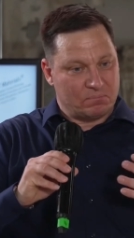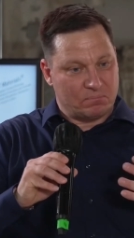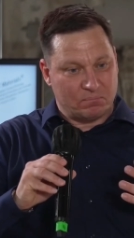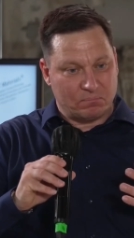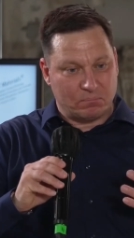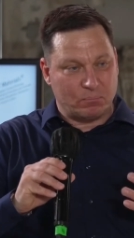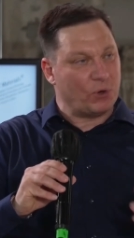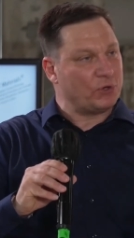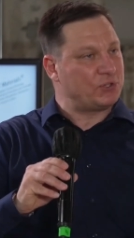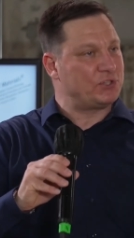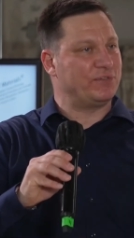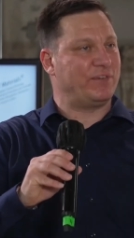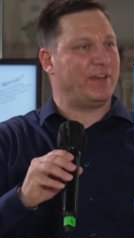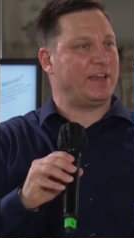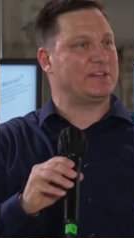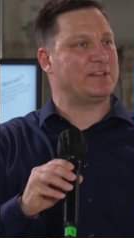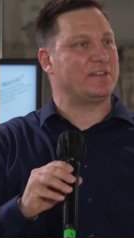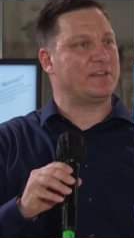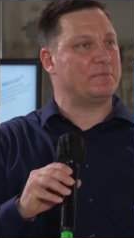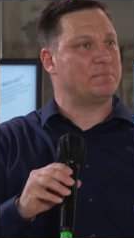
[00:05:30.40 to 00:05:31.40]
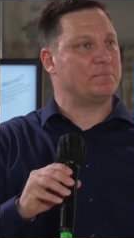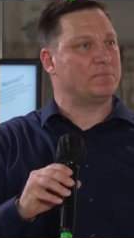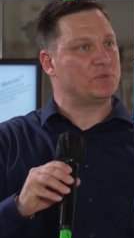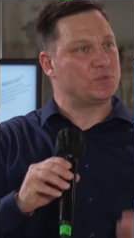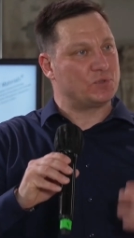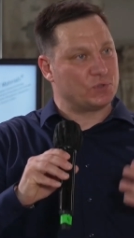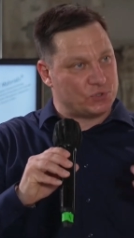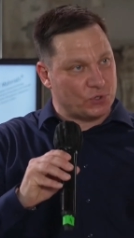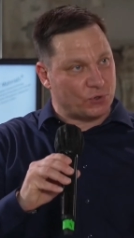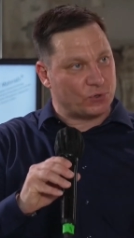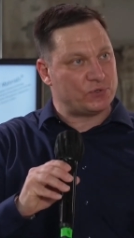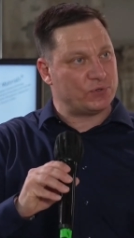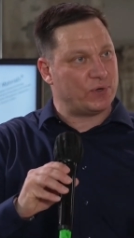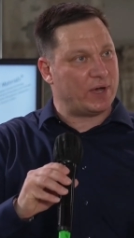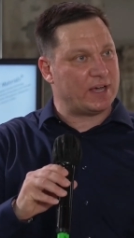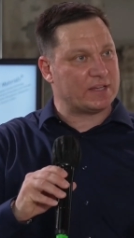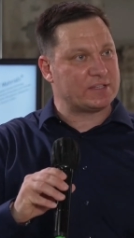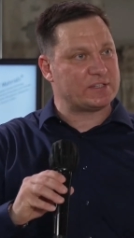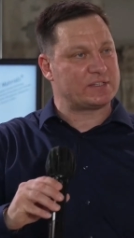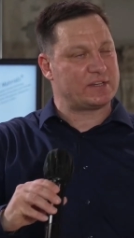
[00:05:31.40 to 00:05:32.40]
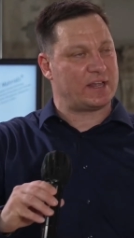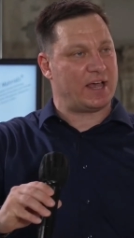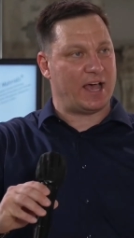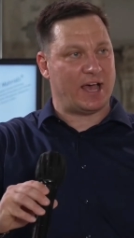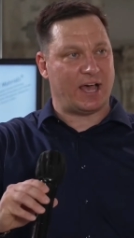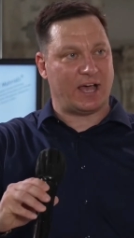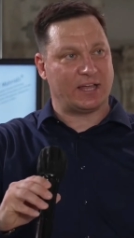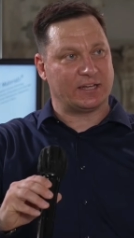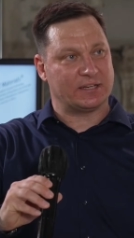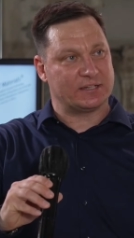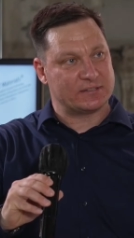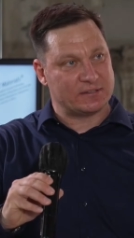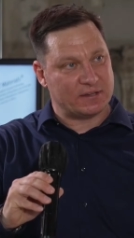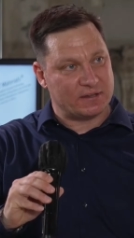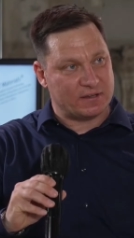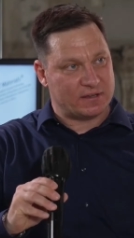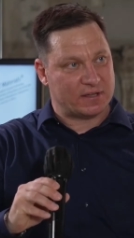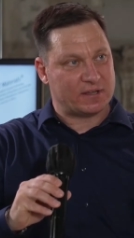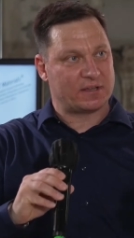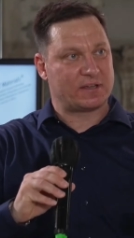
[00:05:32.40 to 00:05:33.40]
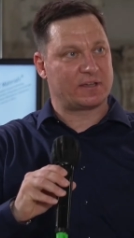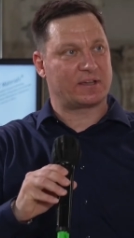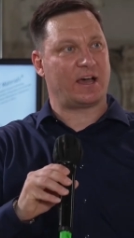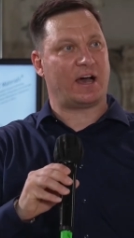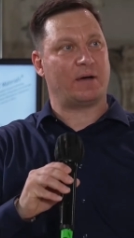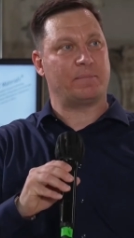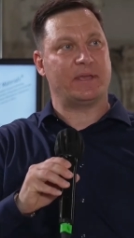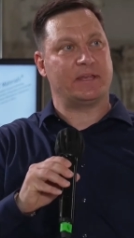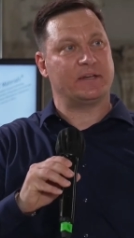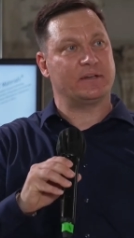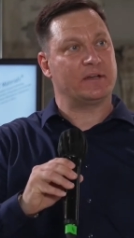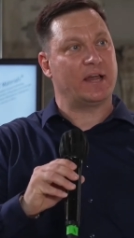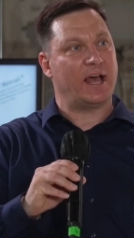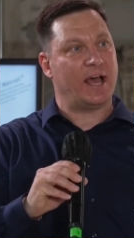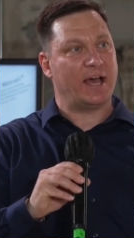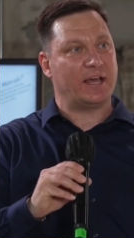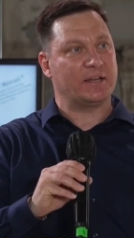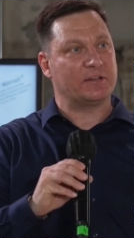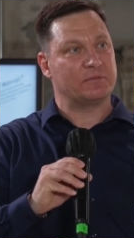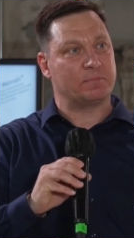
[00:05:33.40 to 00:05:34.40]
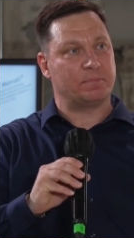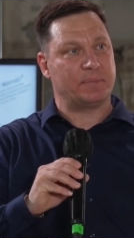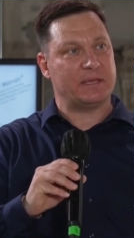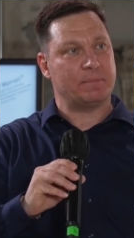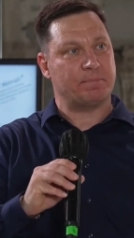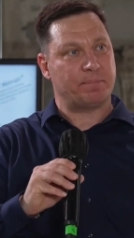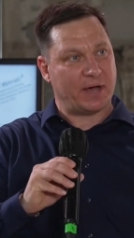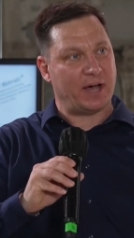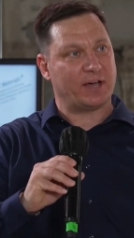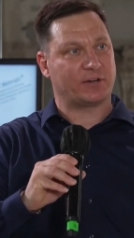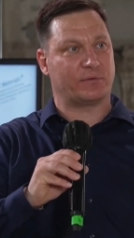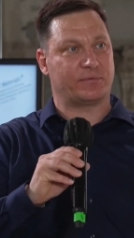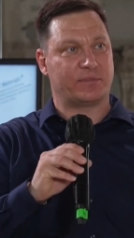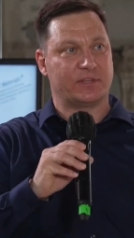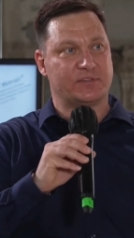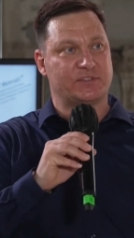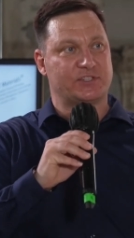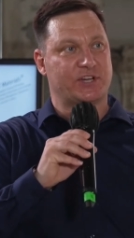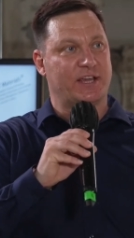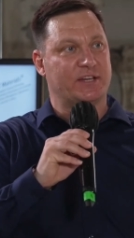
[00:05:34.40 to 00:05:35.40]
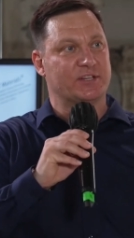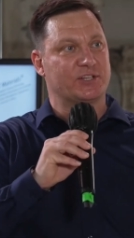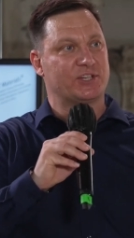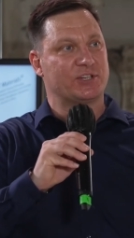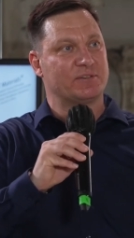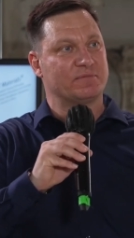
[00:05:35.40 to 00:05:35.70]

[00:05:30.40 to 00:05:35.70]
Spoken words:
motivate them to talk to us and come in and be part of this change.